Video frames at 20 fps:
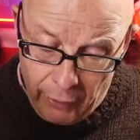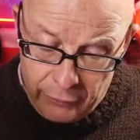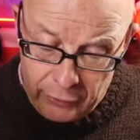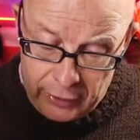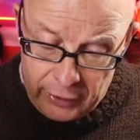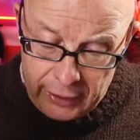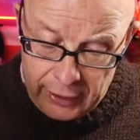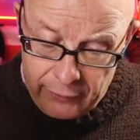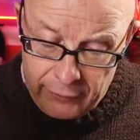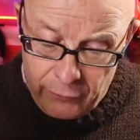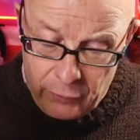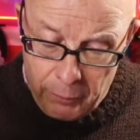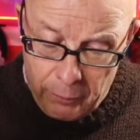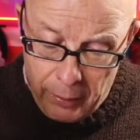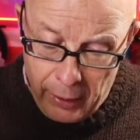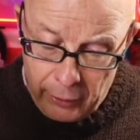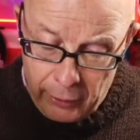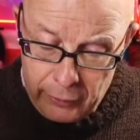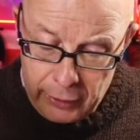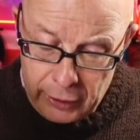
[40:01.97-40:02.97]
to give the
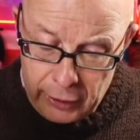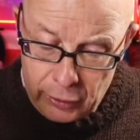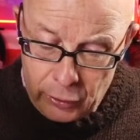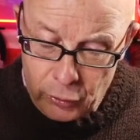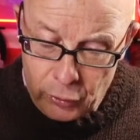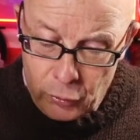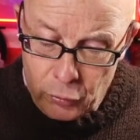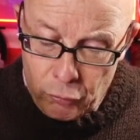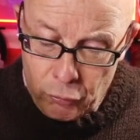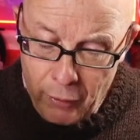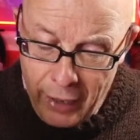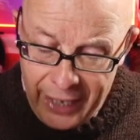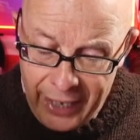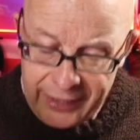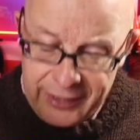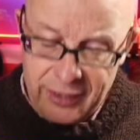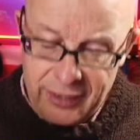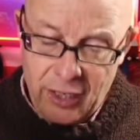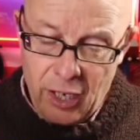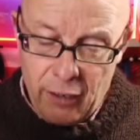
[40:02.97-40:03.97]
pony a good
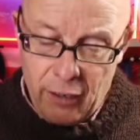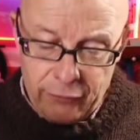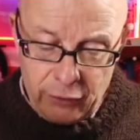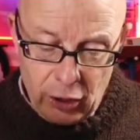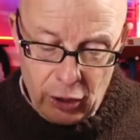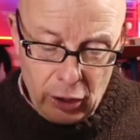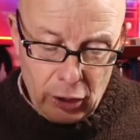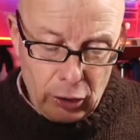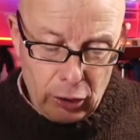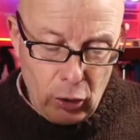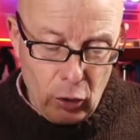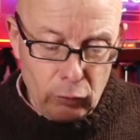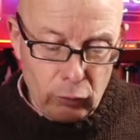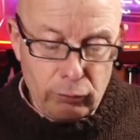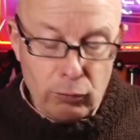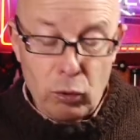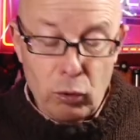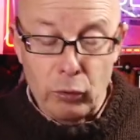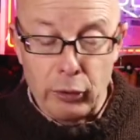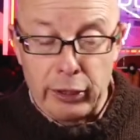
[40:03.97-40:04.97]
rest after her long
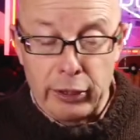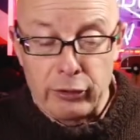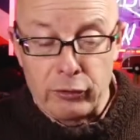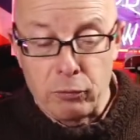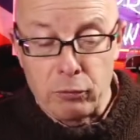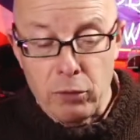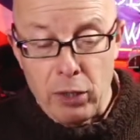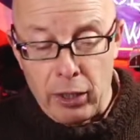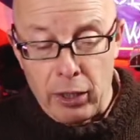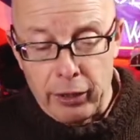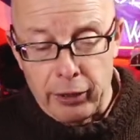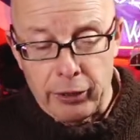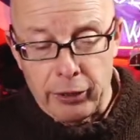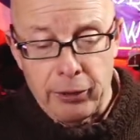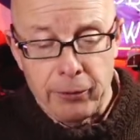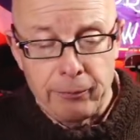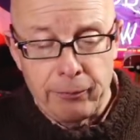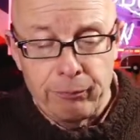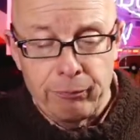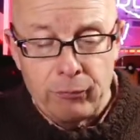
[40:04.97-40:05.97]
morning's work,
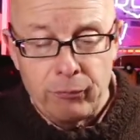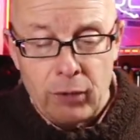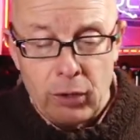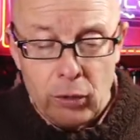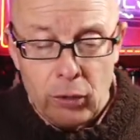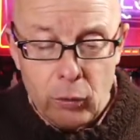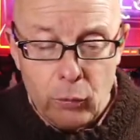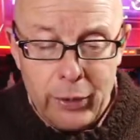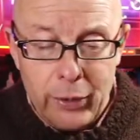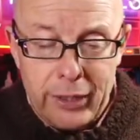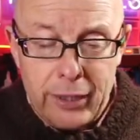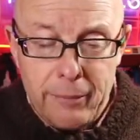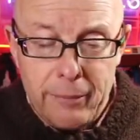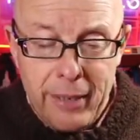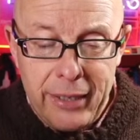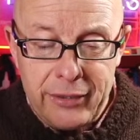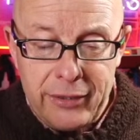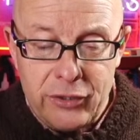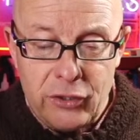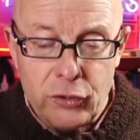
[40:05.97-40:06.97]
we
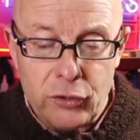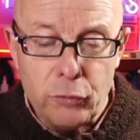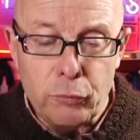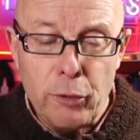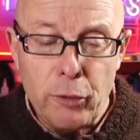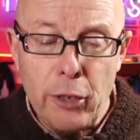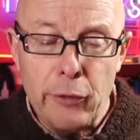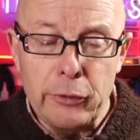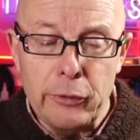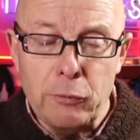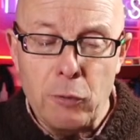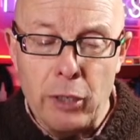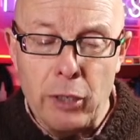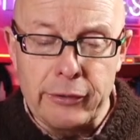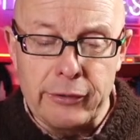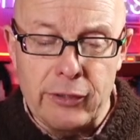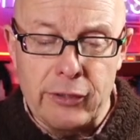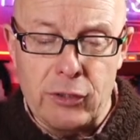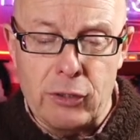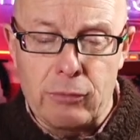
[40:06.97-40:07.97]
commenced to row at
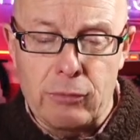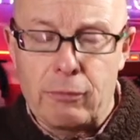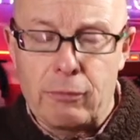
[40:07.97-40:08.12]
once.